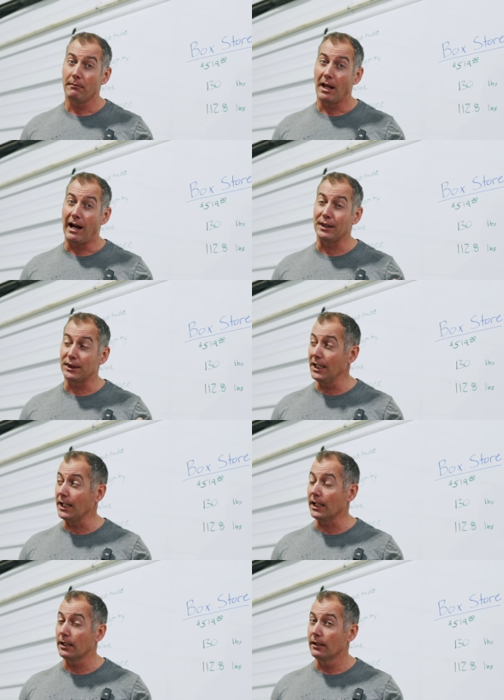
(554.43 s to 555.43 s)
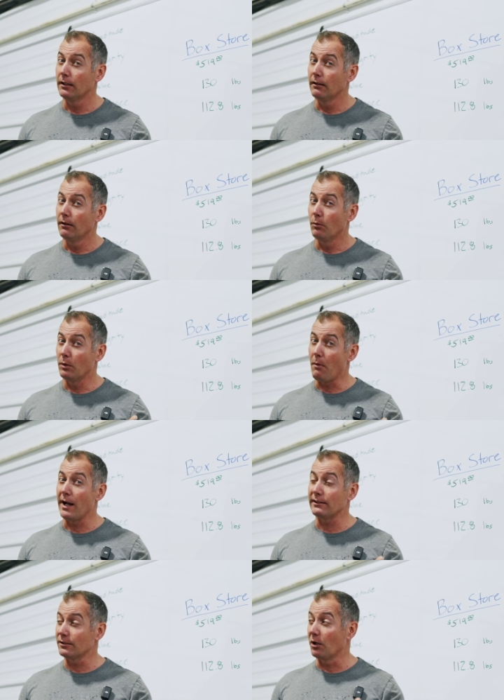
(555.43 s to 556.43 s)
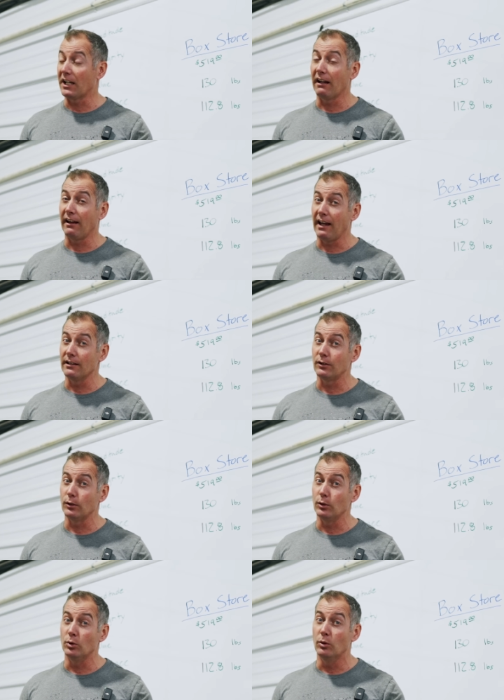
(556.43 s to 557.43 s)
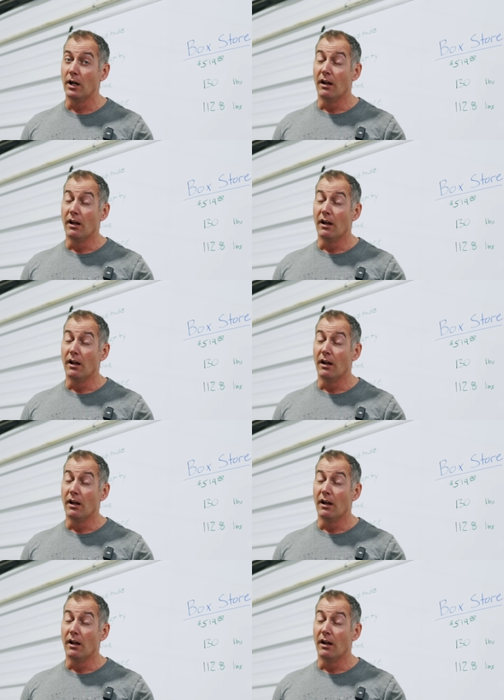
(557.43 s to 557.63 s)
I think we might start getting into